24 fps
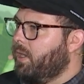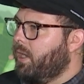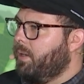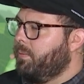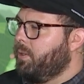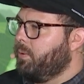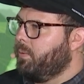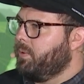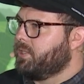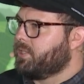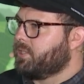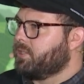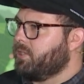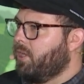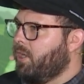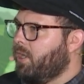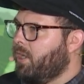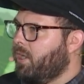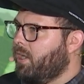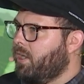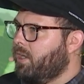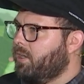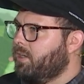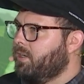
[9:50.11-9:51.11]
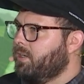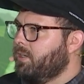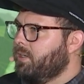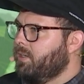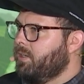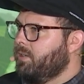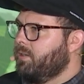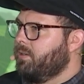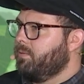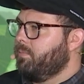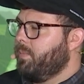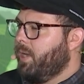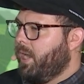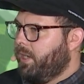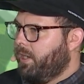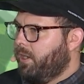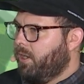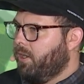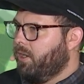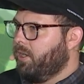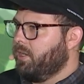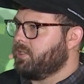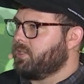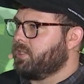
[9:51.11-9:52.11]
I mean, we saw Matt
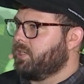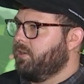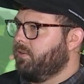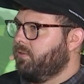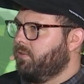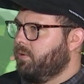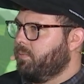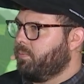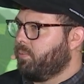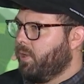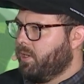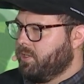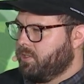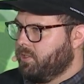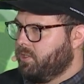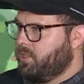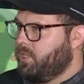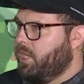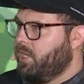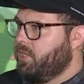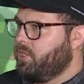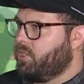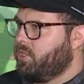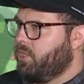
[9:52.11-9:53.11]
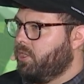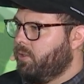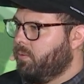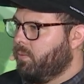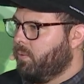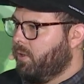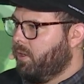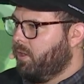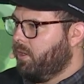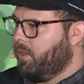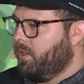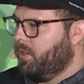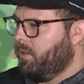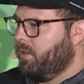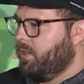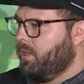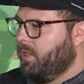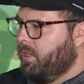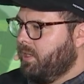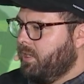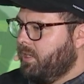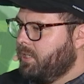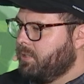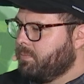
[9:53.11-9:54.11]
Harris give a presentation where
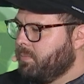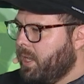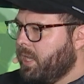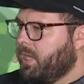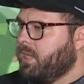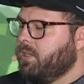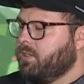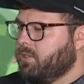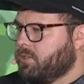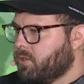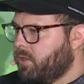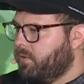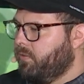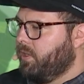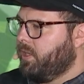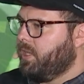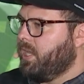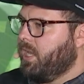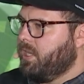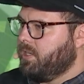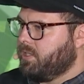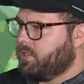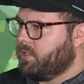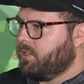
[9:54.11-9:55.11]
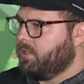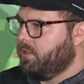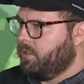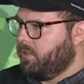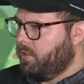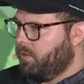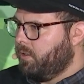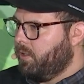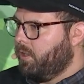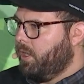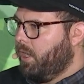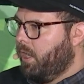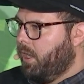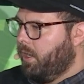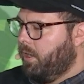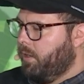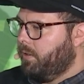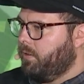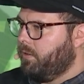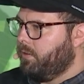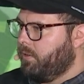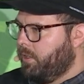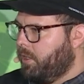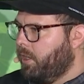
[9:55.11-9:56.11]
he's making sort of a case
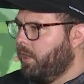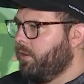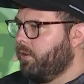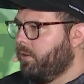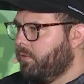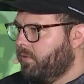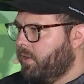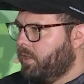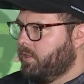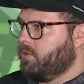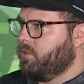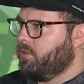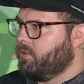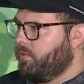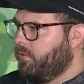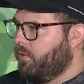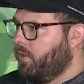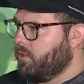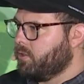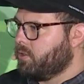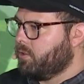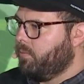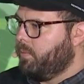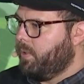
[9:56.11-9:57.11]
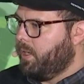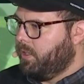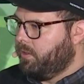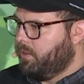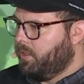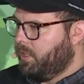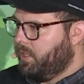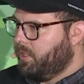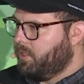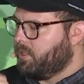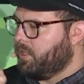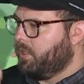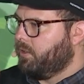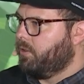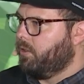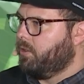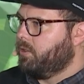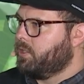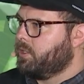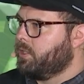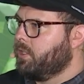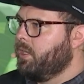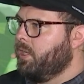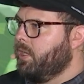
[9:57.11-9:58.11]
that other investors have also made, that it's like
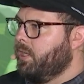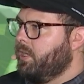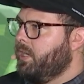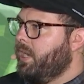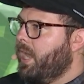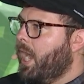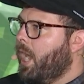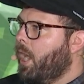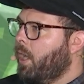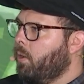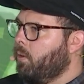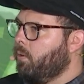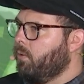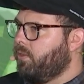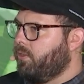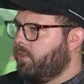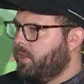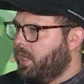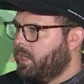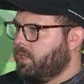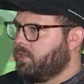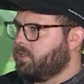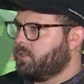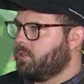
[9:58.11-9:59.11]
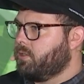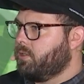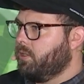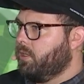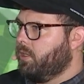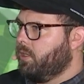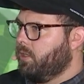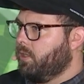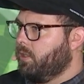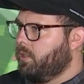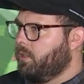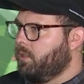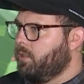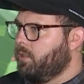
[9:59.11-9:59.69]
there's now, thanks to